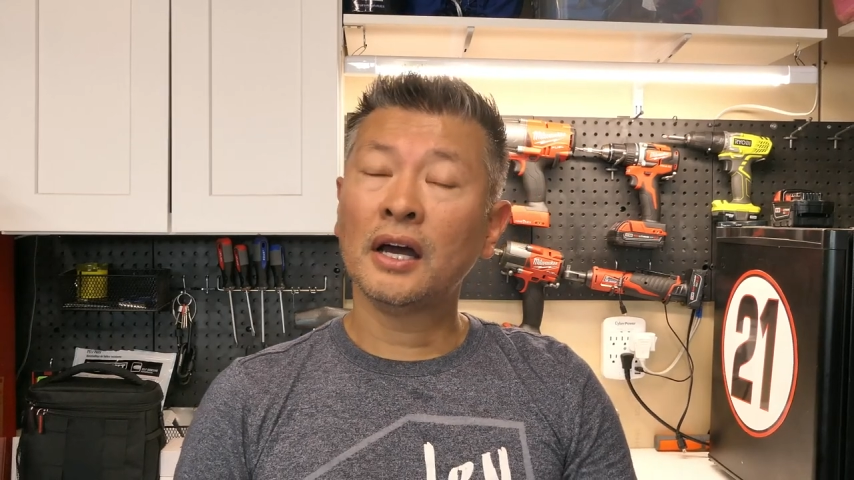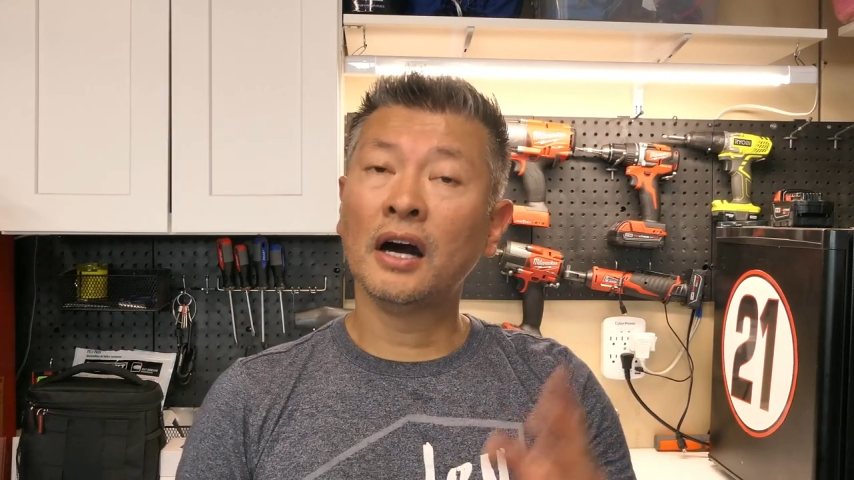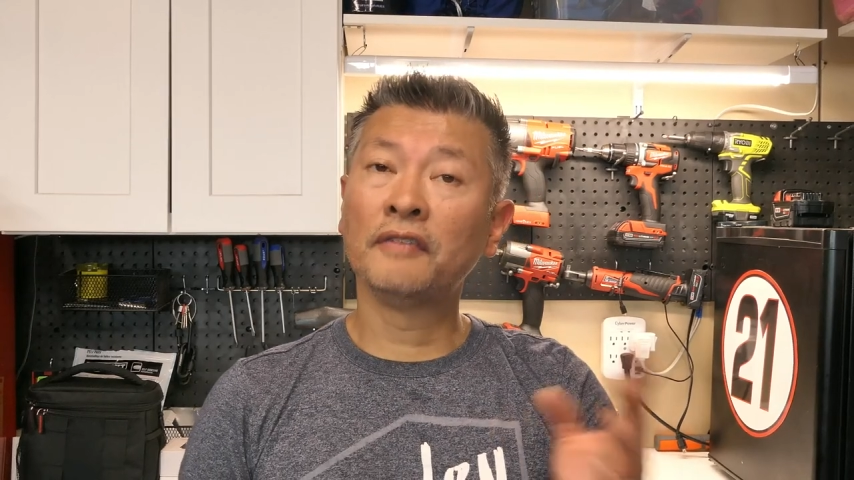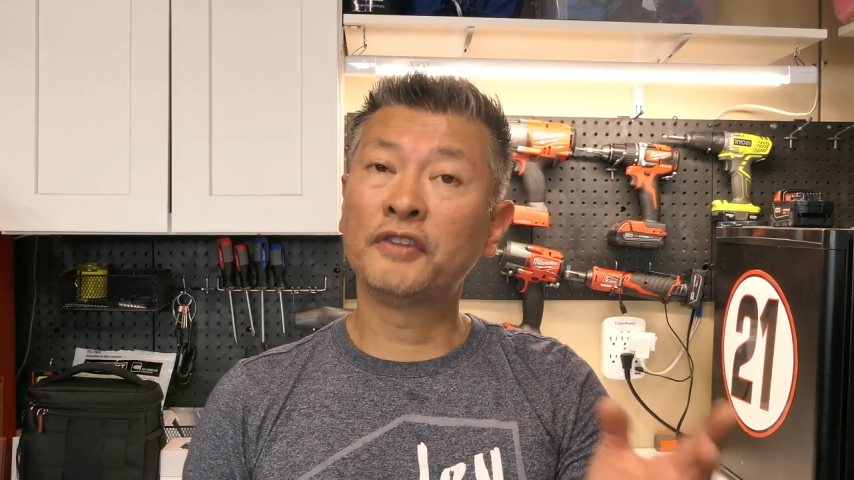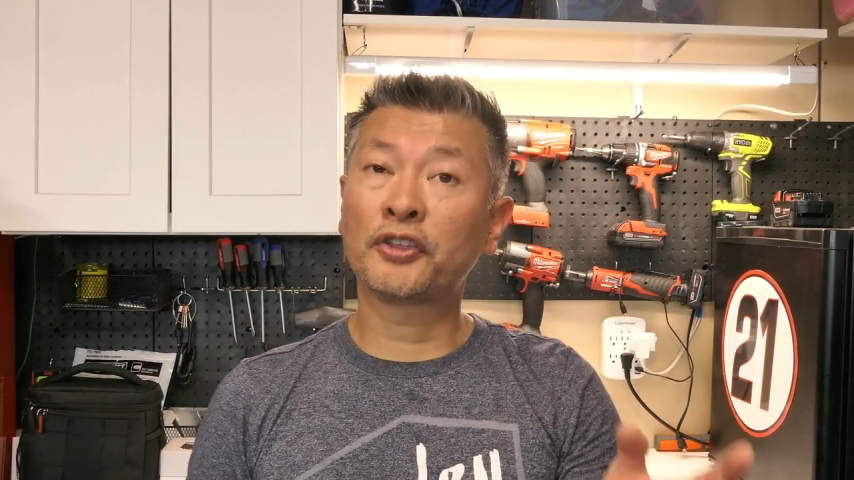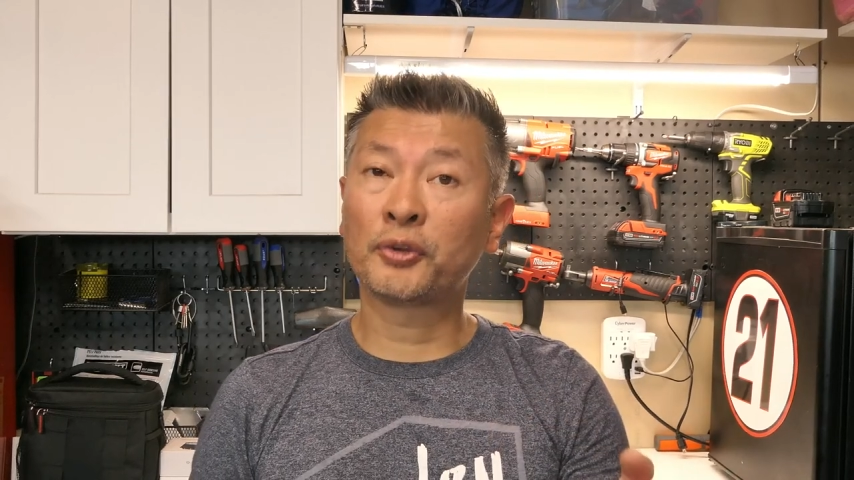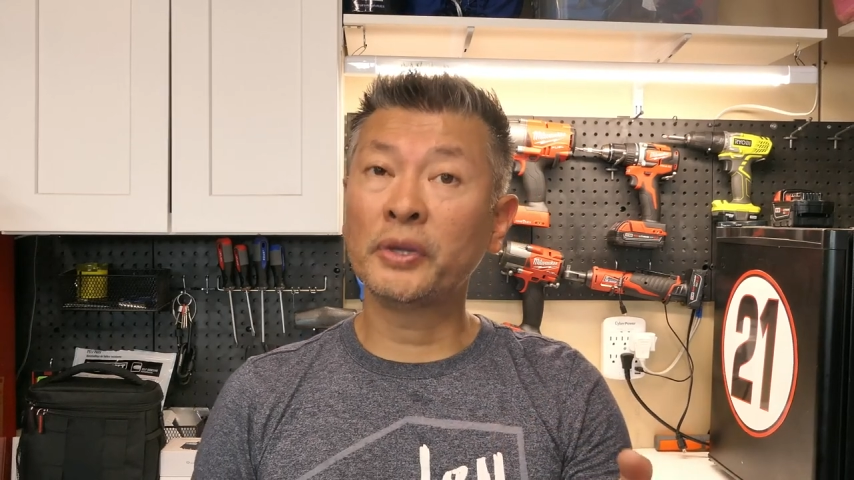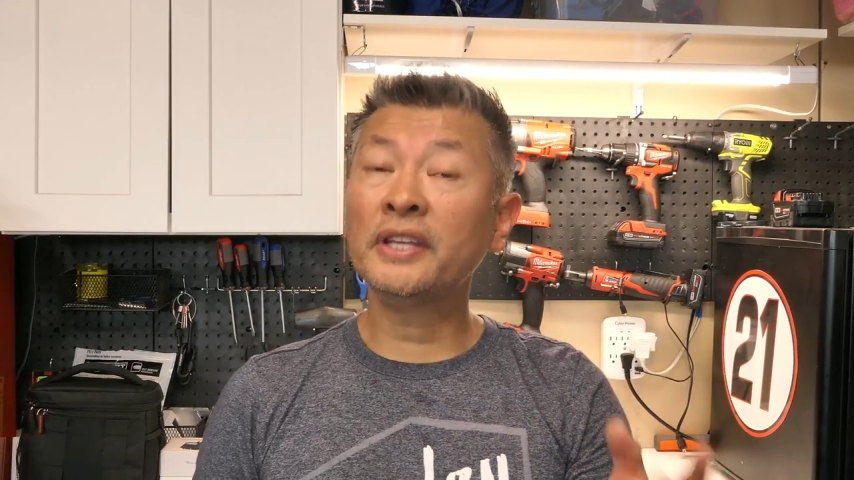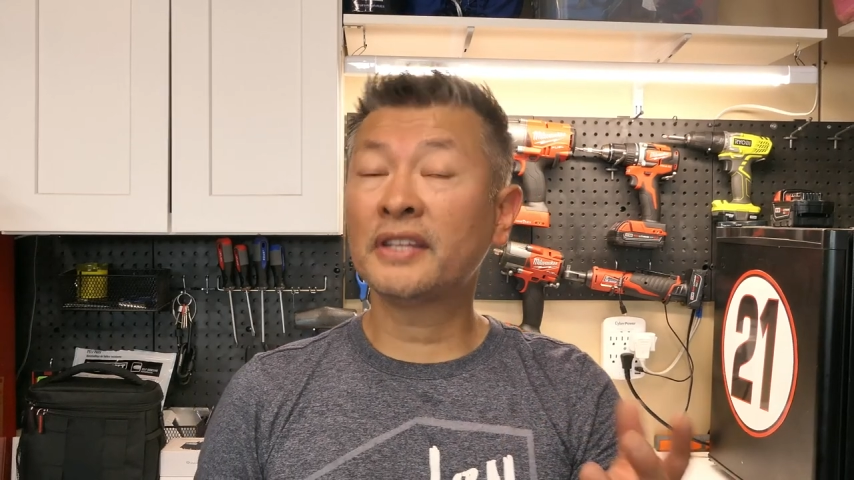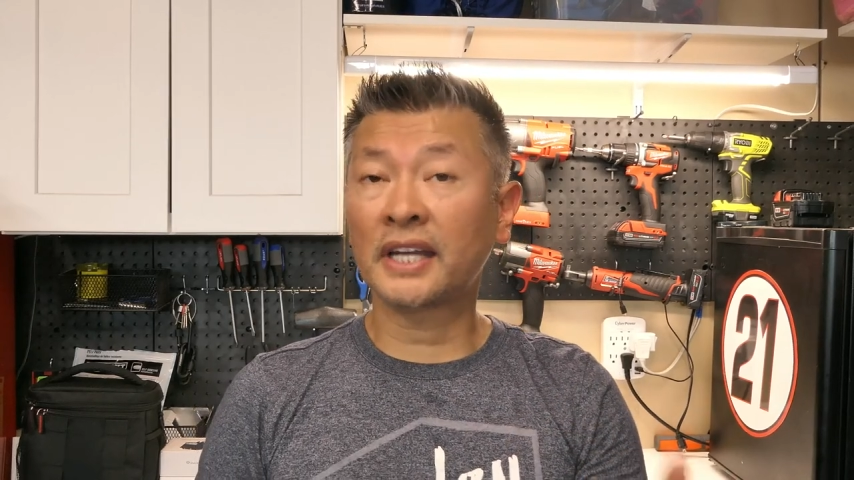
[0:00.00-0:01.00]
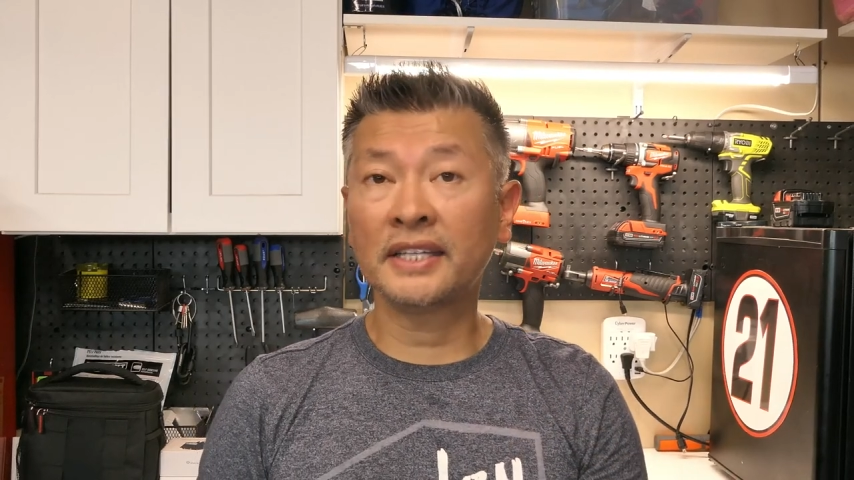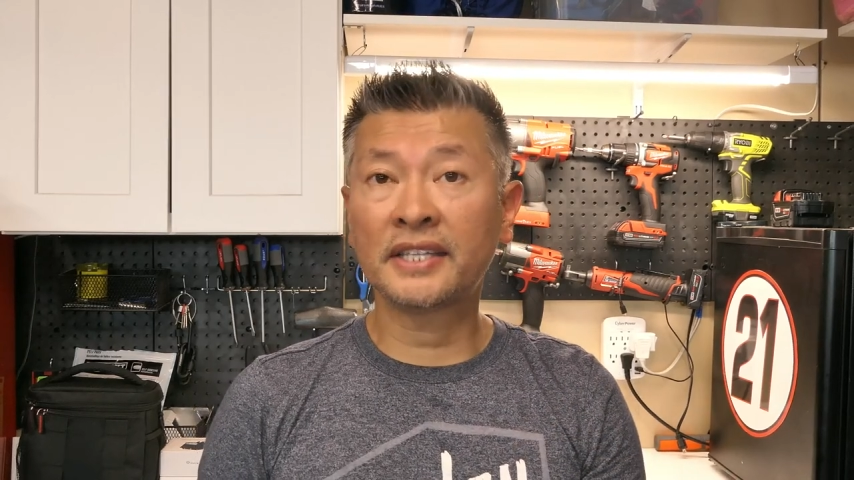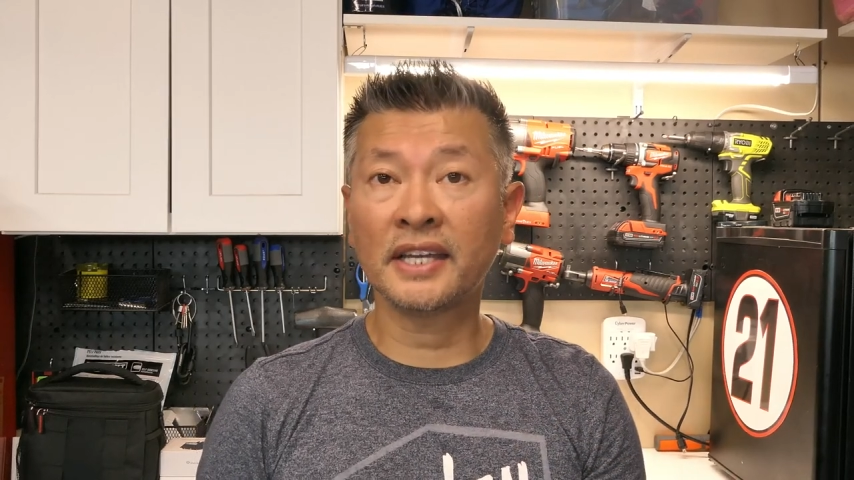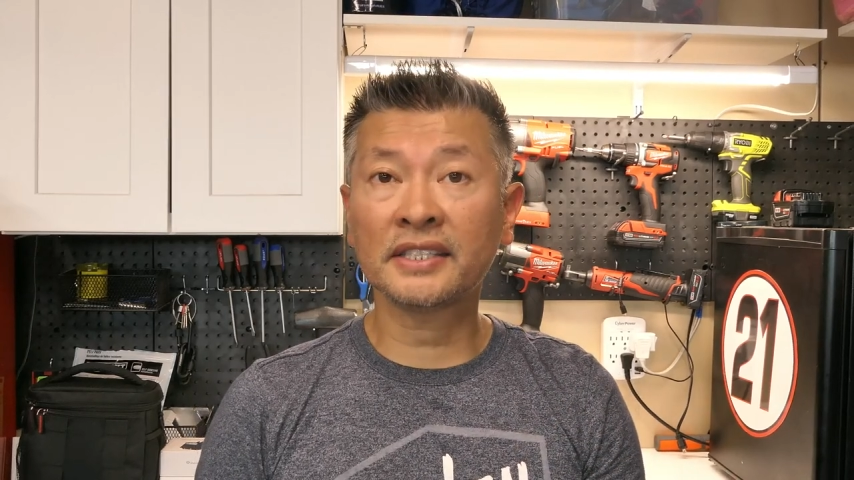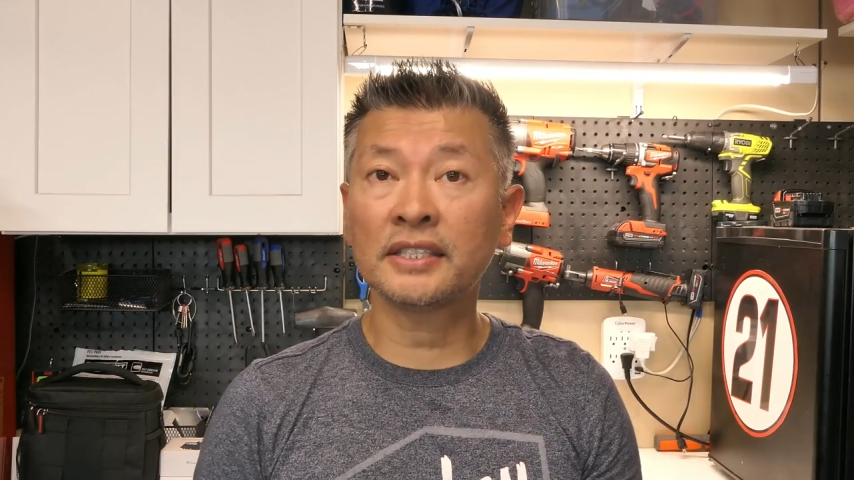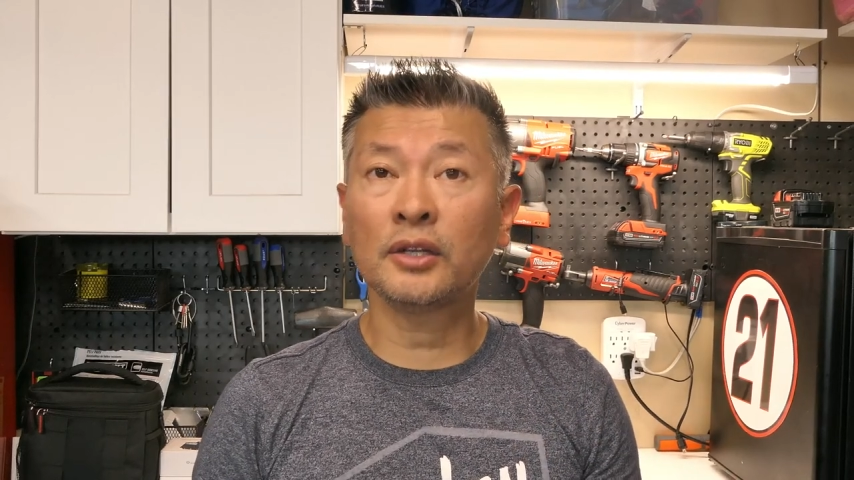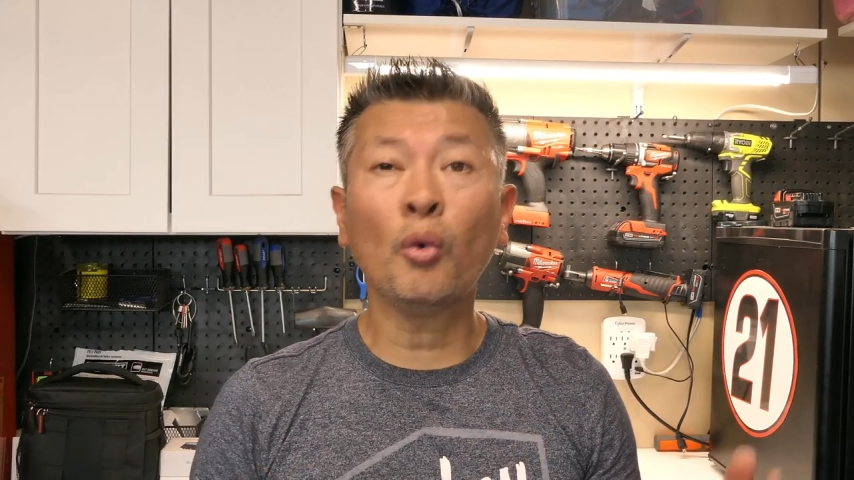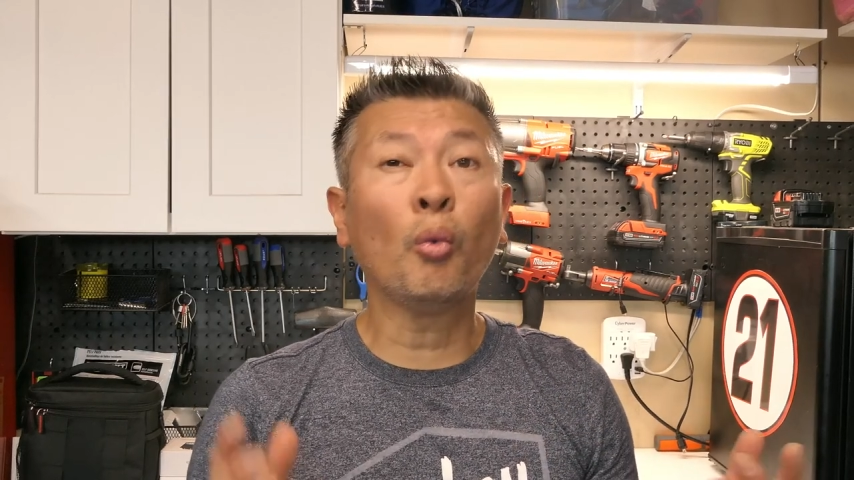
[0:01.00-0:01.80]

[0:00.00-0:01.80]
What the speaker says: Of the three that I tested,